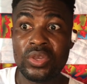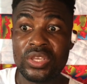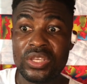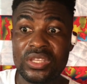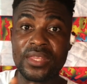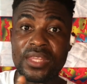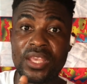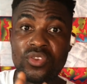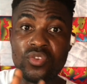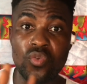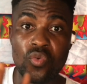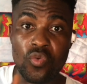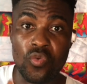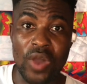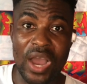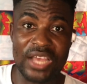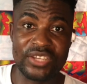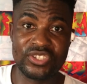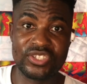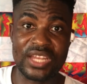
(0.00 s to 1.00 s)
and then you
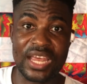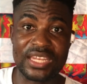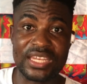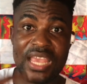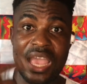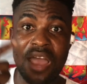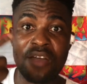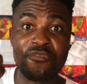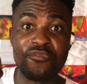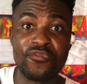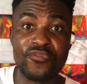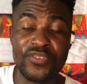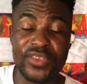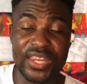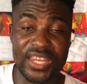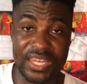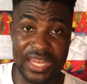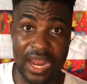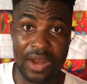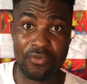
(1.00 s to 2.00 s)
watch that they are
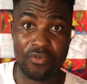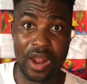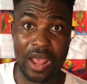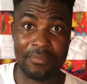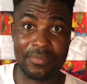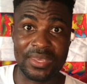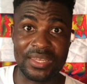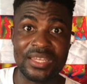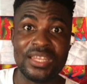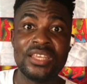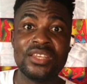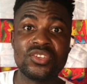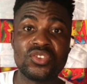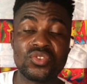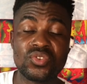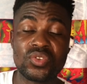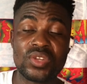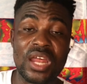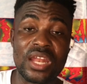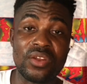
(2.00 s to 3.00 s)
feeding that rabbit
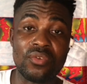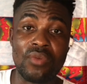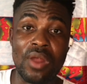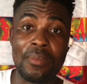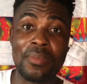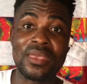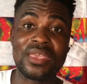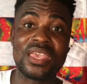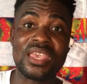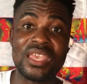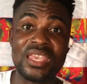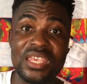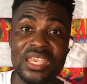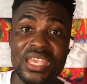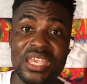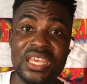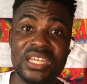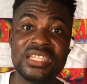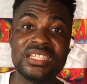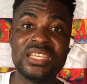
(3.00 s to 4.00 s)
so that the rabbit can
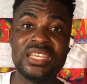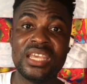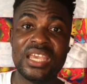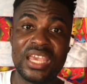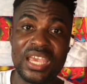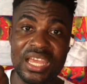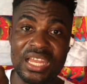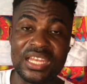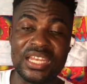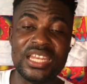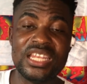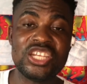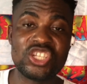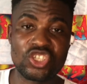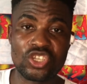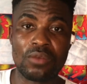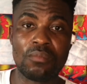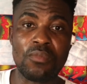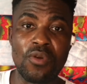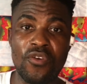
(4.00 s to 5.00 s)
eat and leave
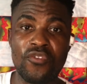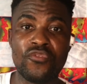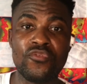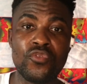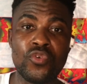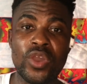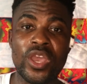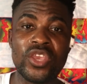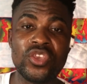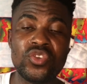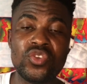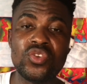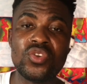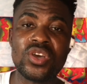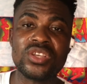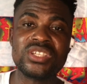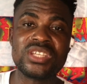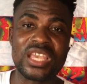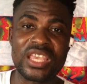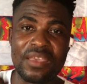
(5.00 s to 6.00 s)
some more food, and you
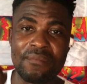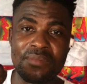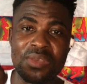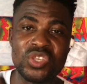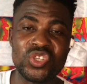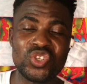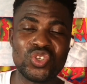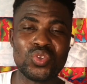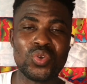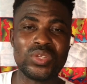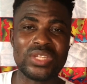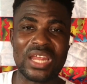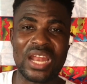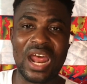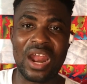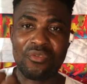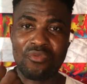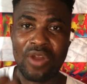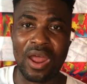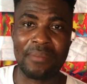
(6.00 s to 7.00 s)
yourself can be sure that
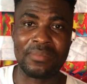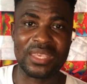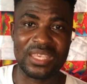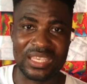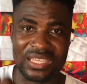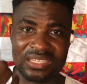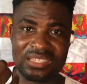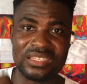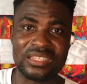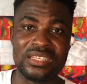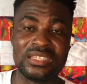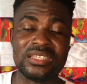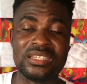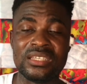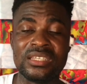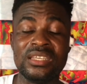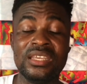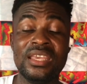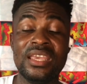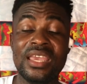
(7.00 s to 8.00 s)
that rabbit is
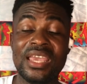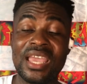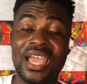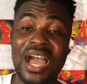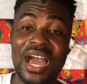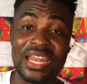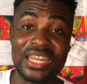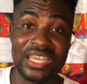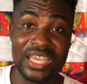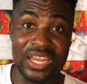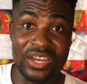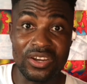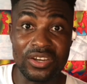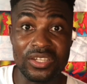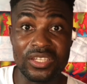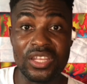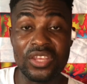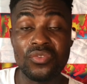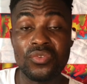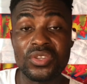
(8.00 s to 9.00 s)
eating. And at the end of
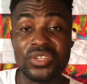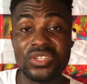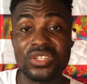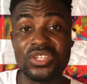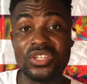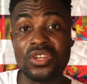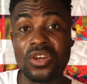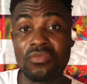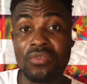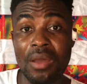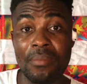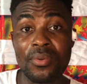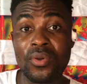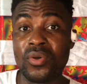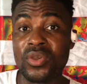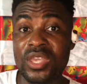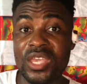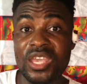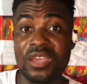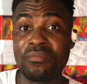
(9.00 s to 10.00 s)
the day, you see your rabbit will
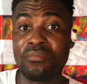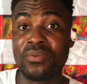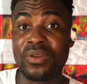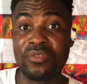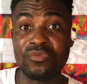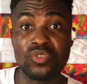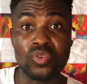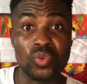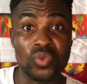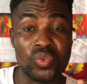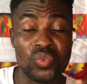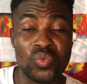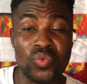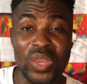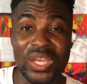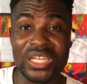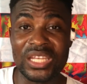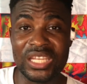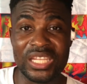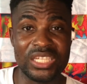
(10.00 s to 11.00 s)
give birth to
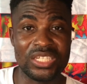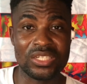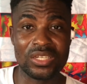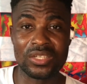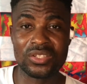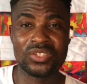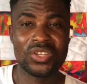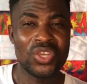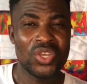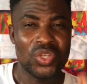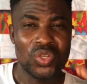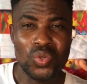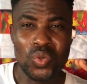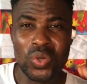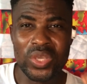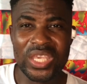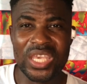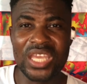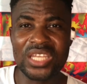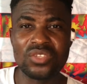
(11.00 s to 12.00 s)
great litters.
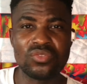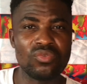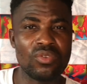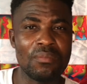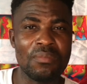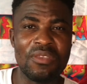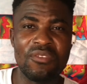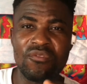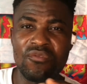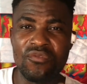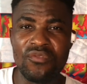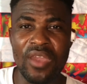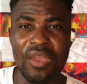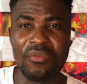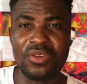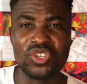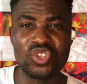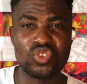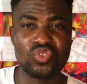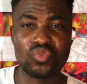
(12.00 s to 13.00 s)
Those kids will be
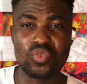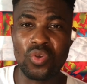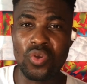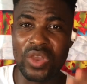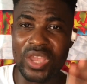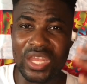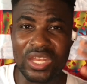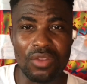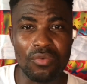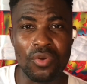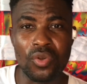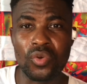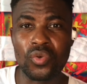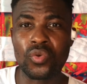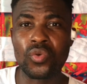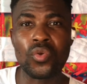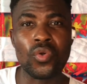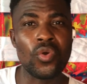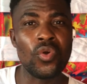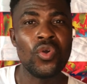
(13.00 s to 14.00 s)
very strong and they will
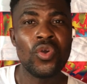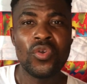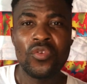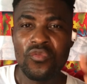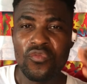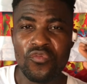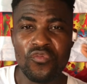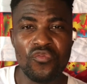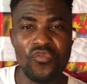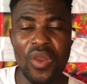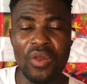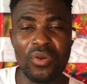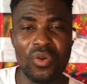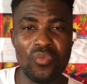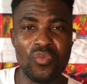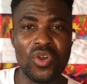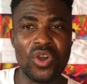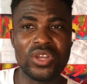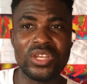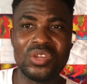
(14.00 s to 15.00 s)
grow very
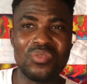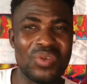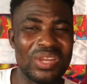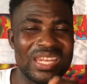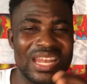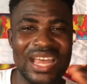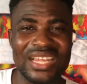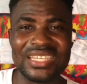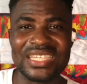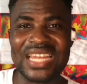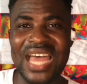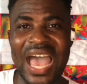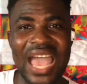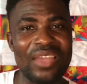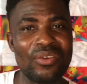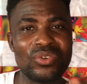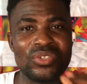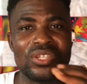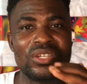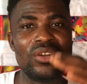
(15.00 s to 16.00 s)
well. They will not die
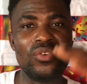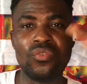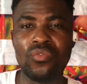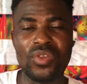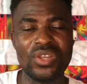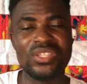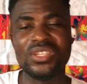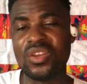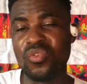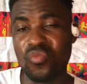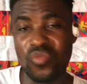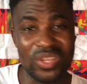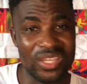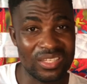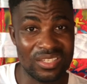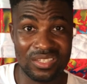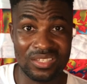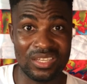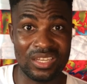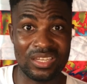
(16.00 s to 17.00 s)
until they reach the winning
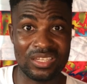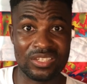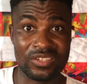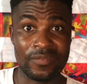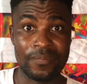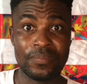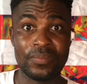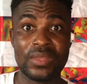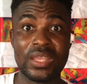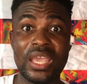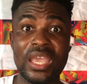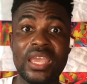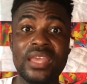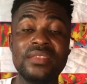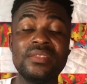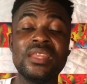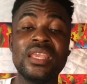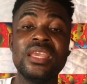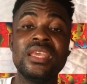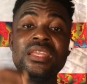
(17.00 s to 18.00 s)
stage.
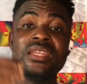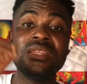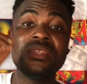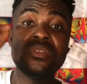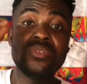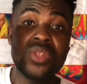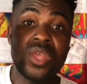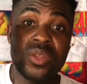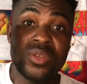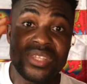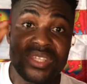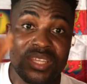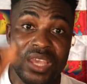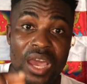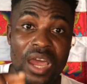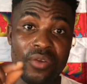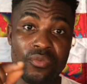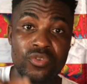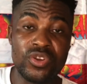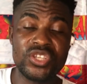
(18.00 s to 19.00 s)
And the
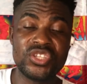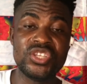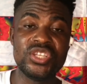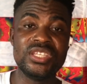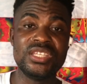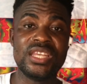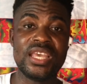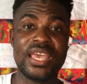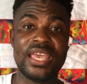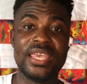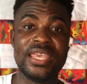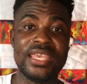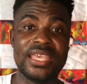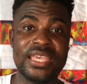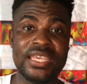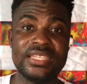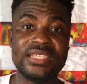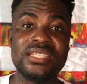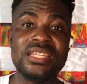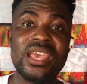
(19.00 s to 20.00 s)
third reason there
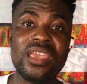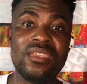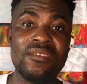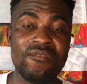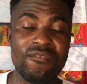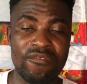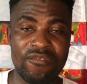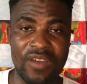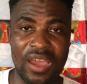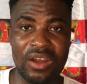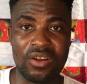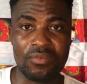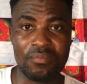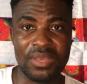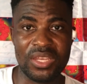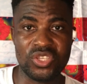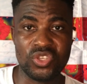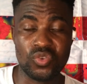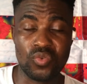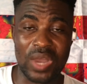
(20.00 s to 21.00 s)
is the
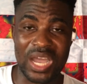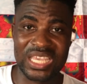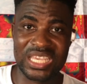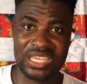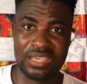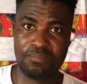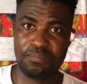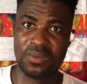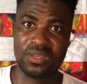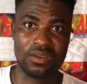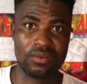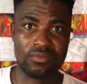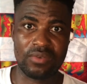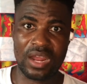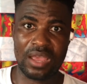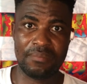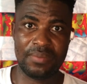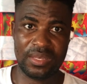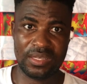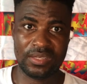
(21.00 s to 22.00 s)
environment you are keeping the
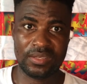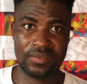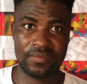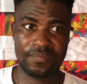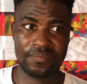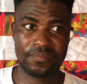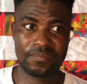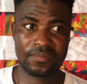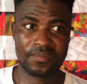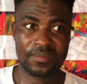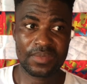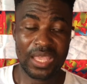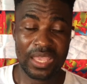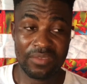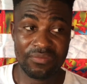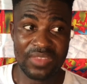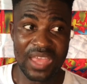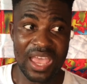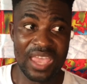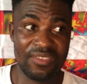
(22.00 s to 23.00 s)
rabbit.
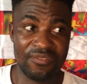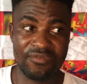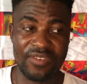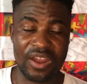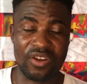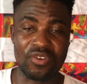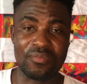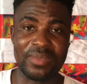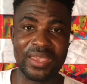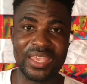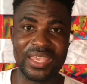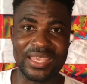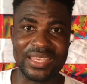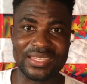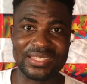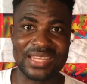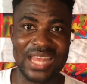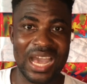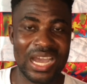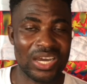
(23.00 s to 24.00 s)
If that environment
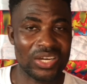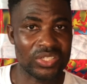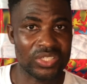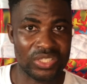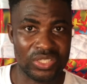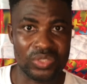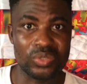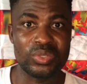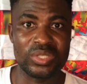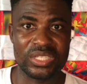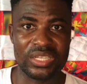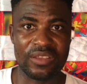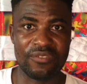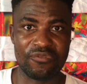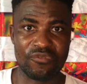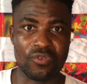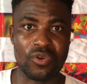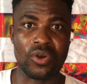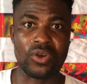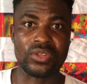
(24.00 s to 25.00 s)
is not conducive
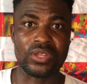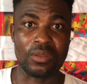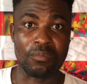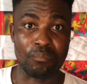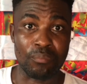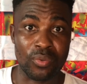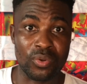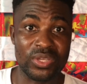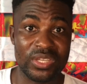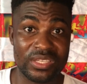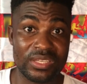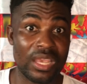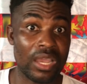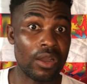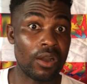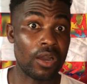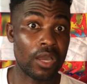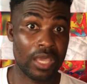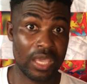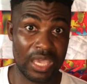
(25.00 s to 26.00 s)
for the bunnies and
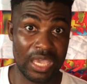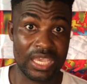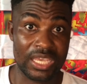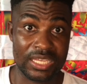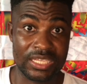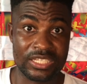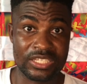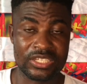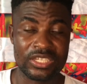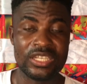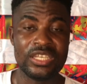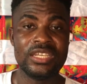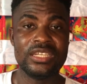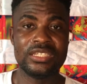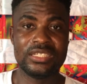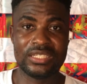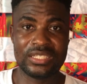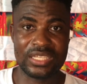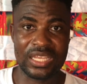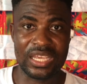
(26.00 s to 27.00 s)
her kids,
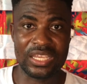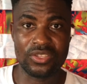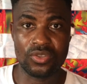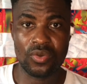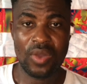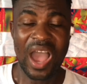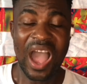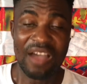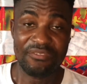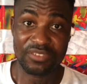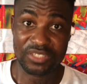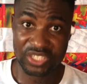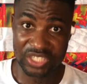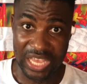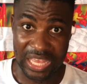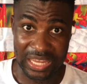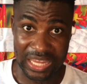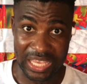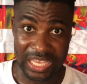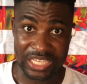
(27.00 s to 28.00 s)
then you have a
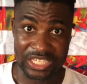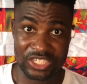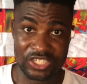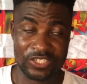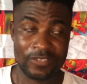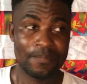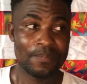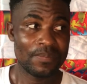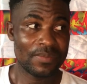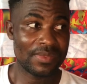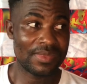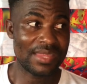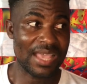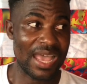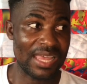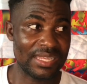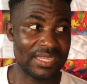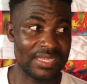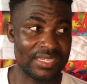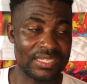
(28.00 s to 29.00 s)
challenge.
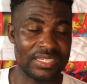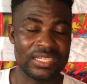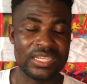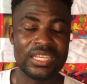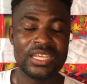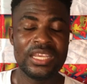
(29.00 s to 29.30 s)
That is,